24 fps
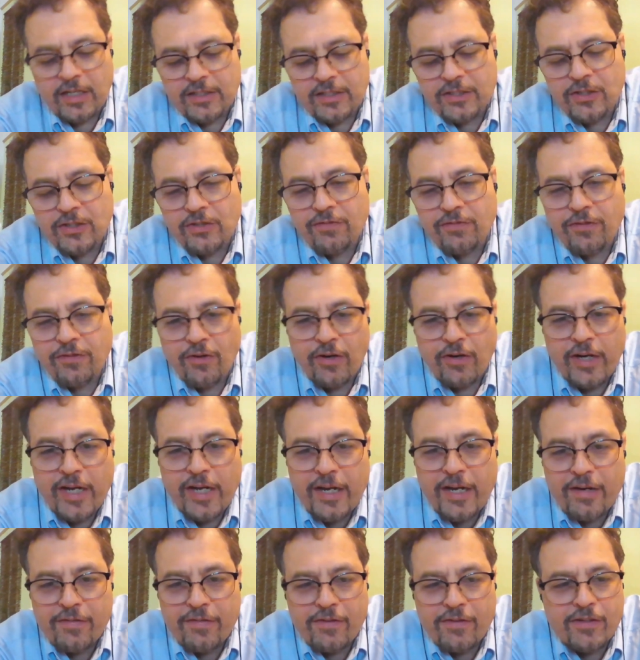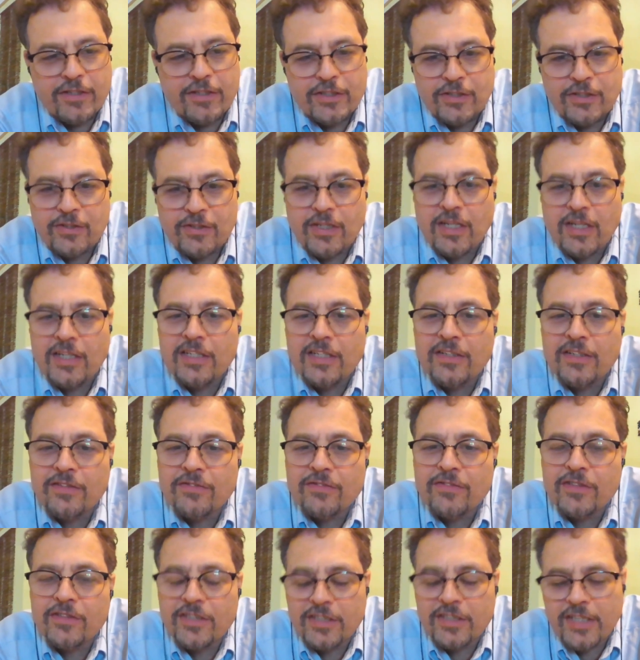took forever to kind of
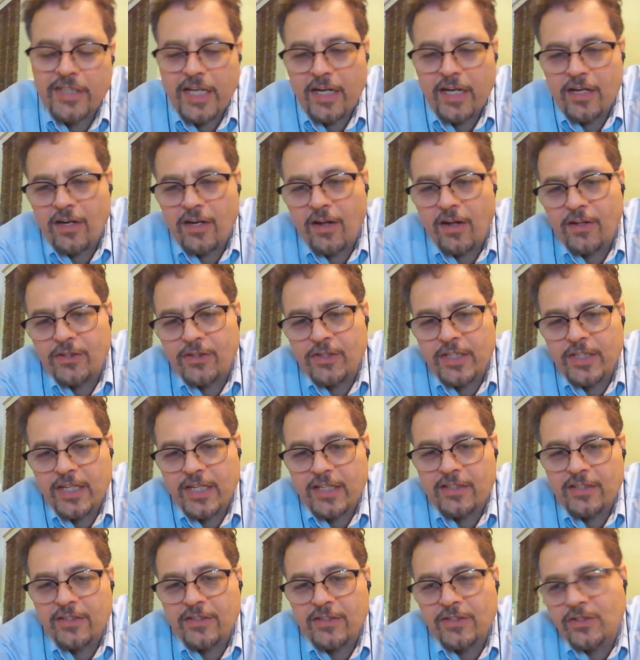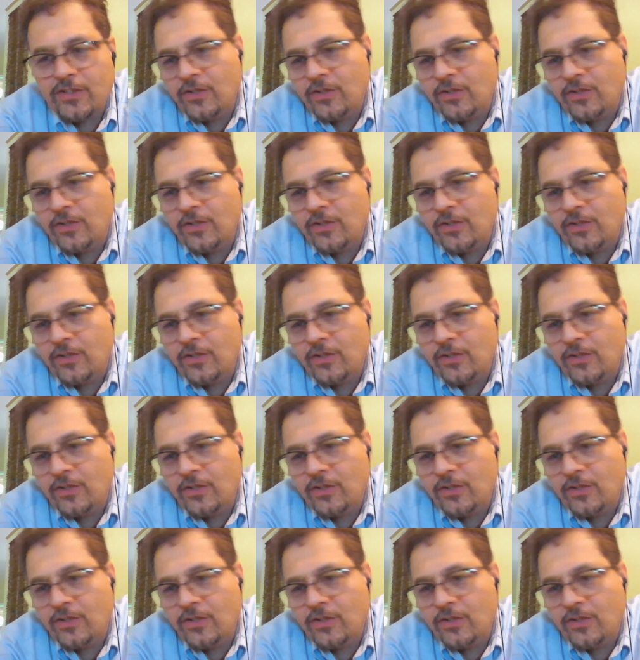just get it all together.